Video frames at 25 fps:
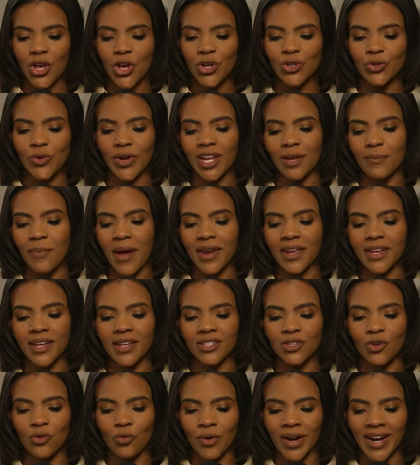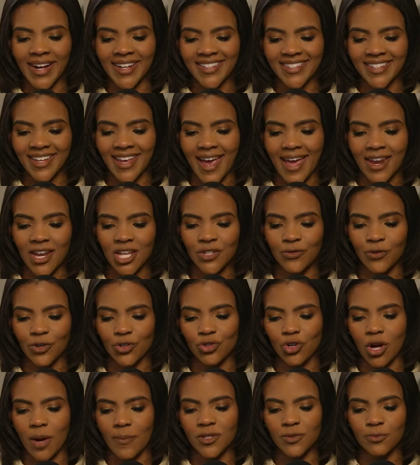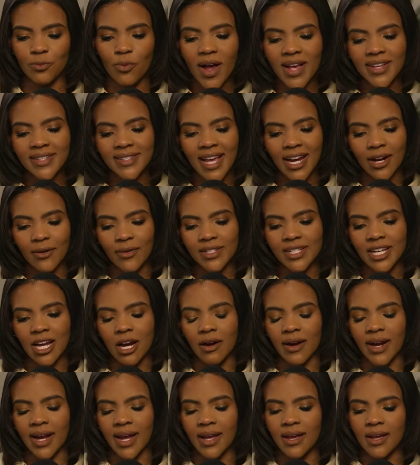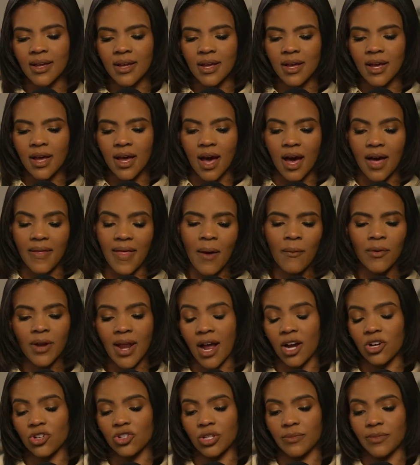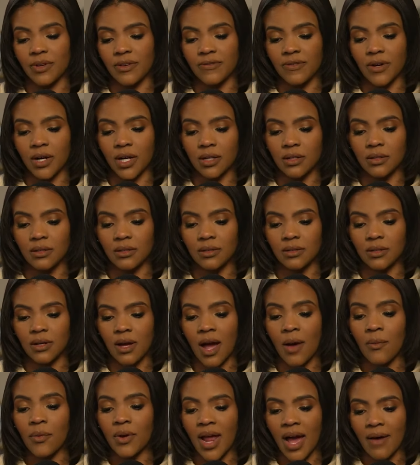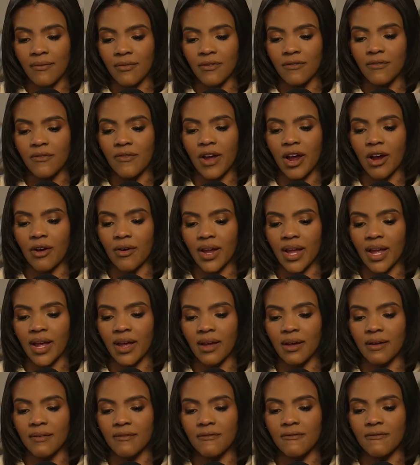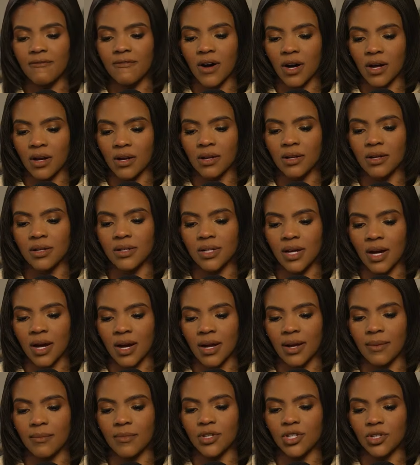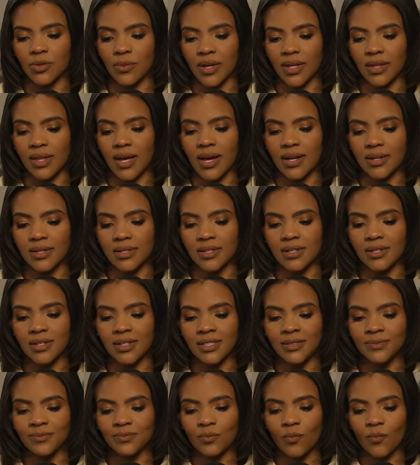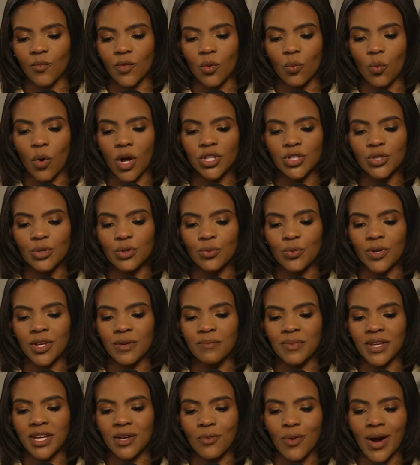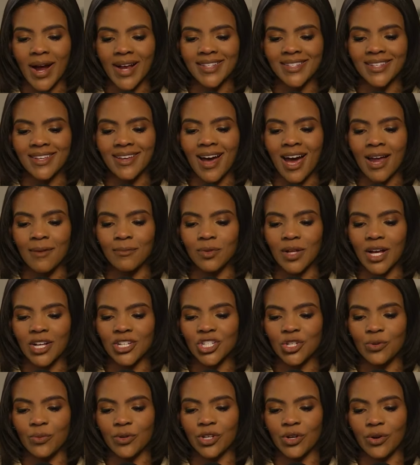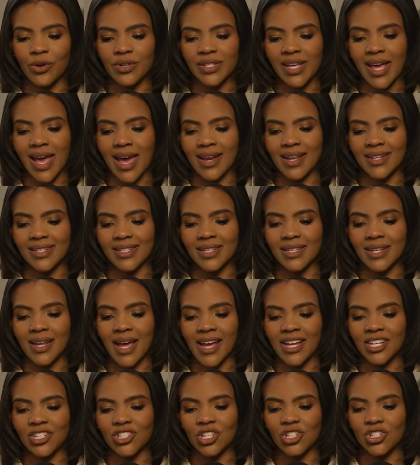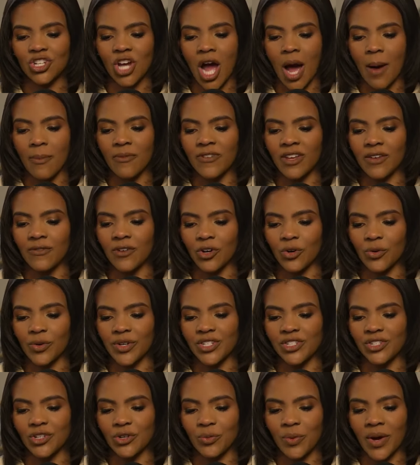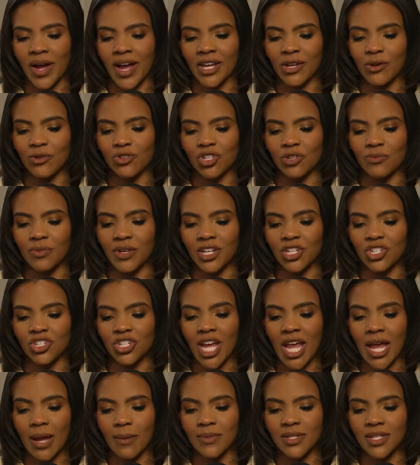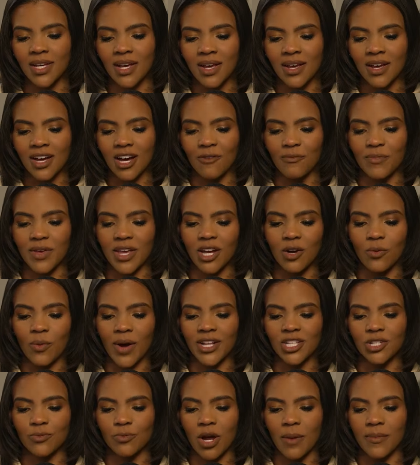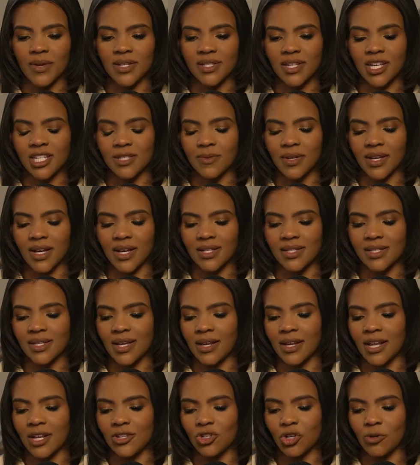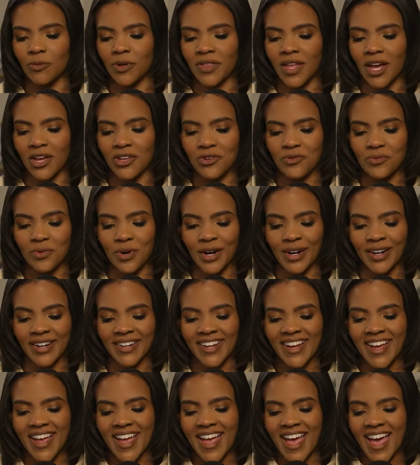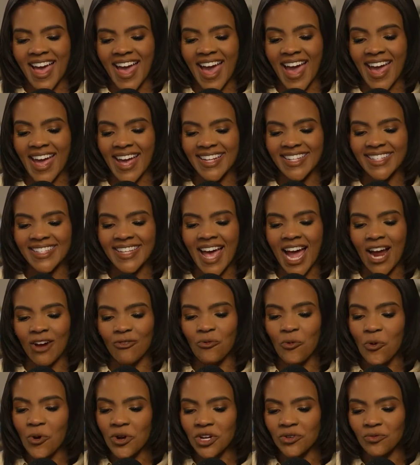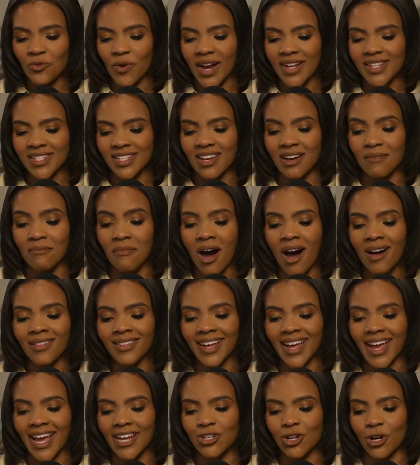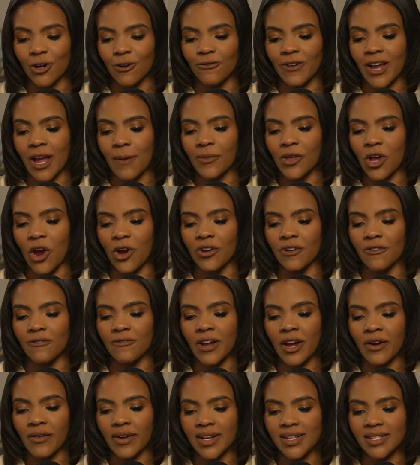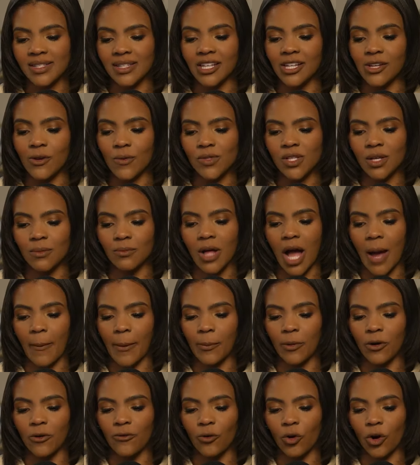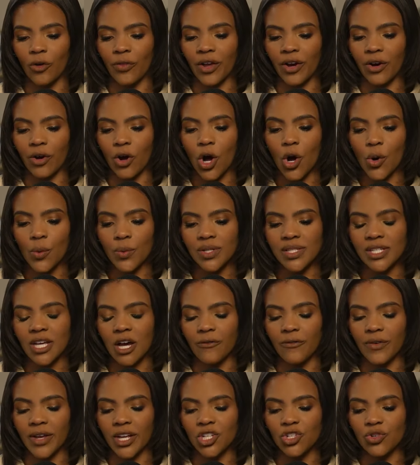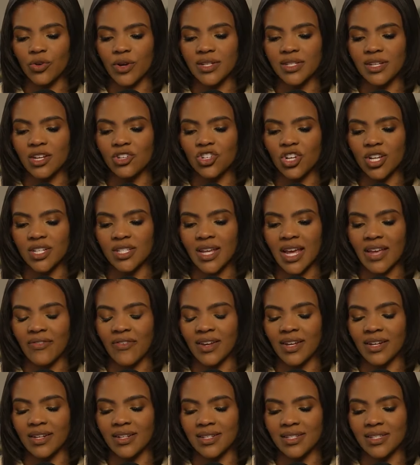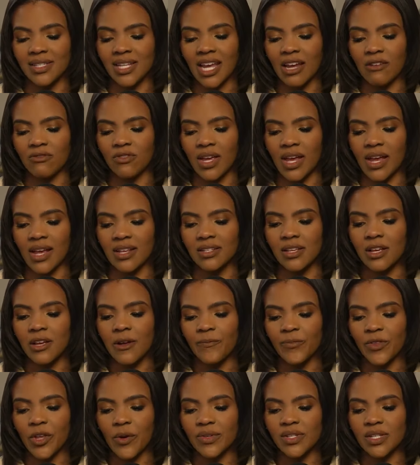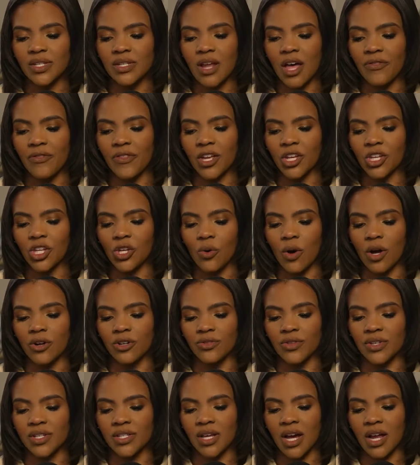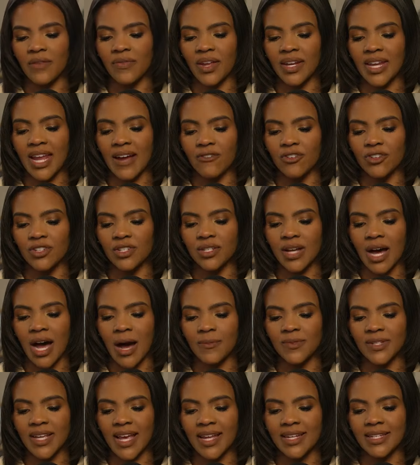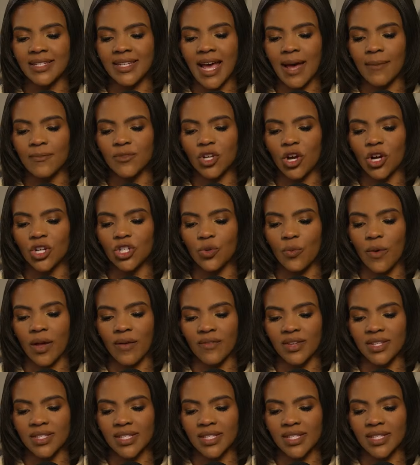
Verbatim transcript: Trading Pennies writes Candace for Trump's press secretary. Uh, that would actually be fun. I would have a very fun time doing that. 123B writes, God bless you and yours, Canis. Nice job. Viva Cristo Rey. You should be ashamed of being a white supremacist because CNN told me that you were. Hey, it's Zach Rorden writes, Kamala and her family are nefariously using black people for their own self interest, just like they did in slave days. There was nothing new under the sun. They never stopped, and Dems are doing the